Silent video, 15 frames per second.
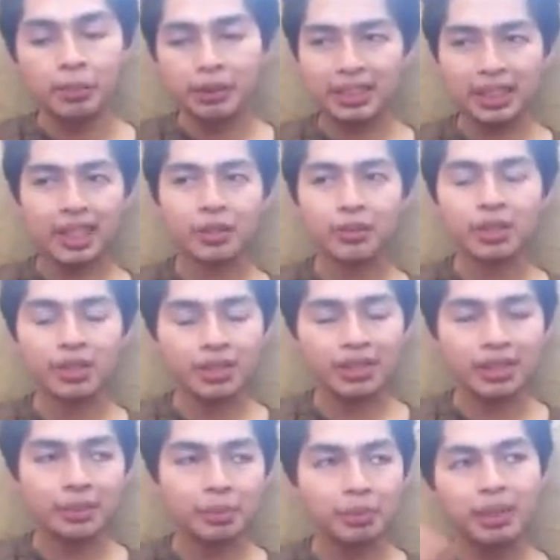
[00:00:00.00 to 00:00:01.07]
but it's like I don't want to go
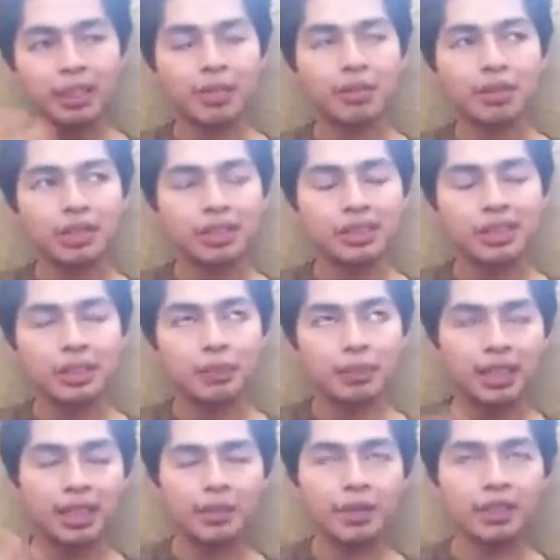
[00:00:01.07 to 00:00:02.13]
to sleep, but then I want to go to sleep,
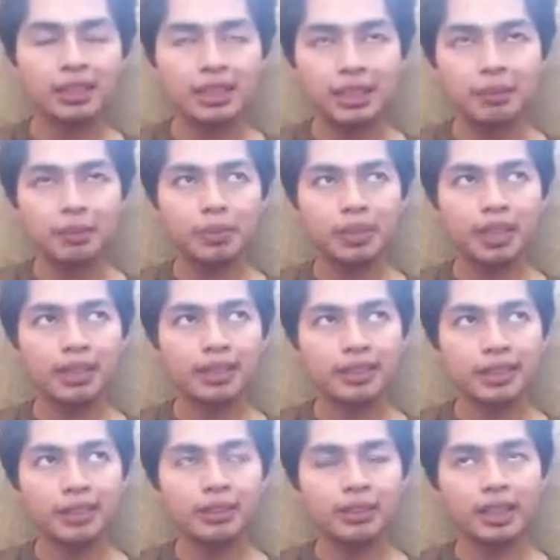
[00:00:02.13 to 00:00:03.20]
then I want to sleep, and
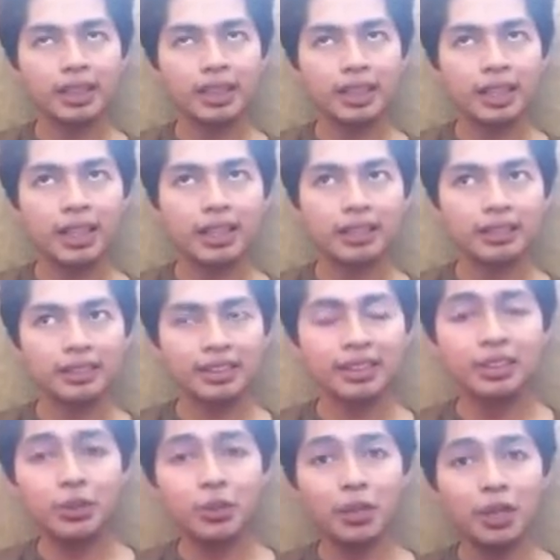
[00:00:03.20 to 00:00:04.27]
it's like okay, I
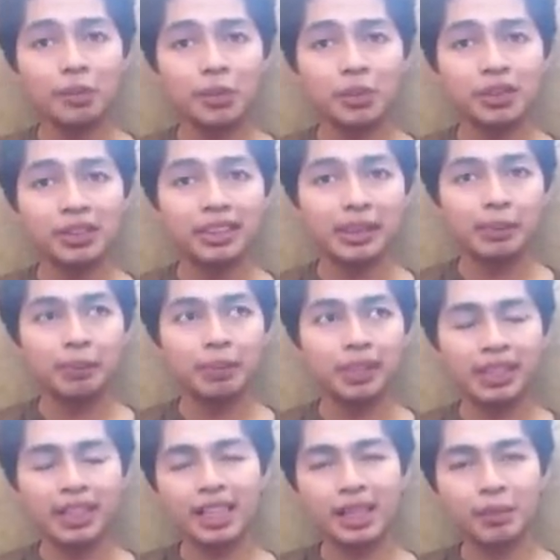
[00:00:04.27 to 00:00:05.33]
it's cool, I'm going to sleep, but
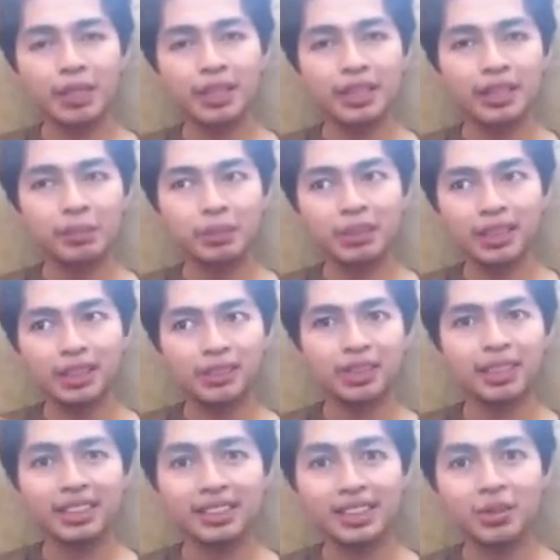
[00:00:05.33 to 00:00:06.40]
then I kept waking up, so like
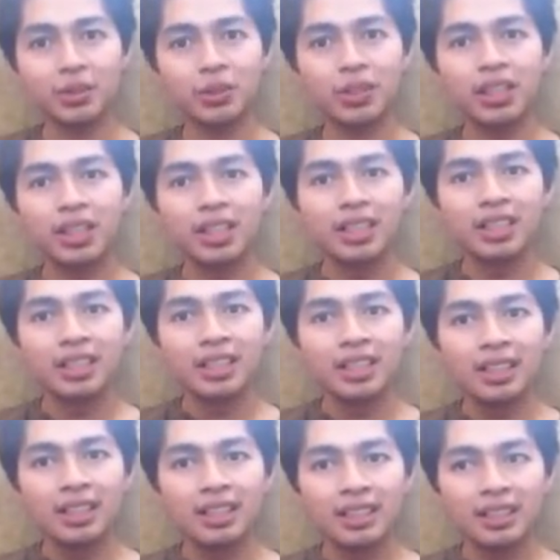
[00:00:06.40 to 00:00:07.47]
okay, that's not cool,
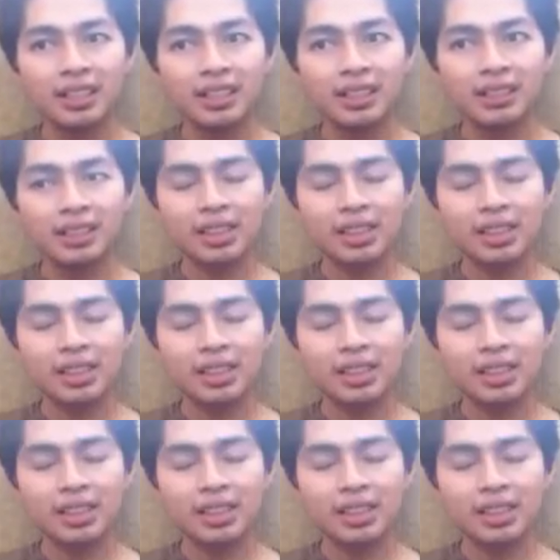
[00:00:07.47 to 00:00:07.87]
and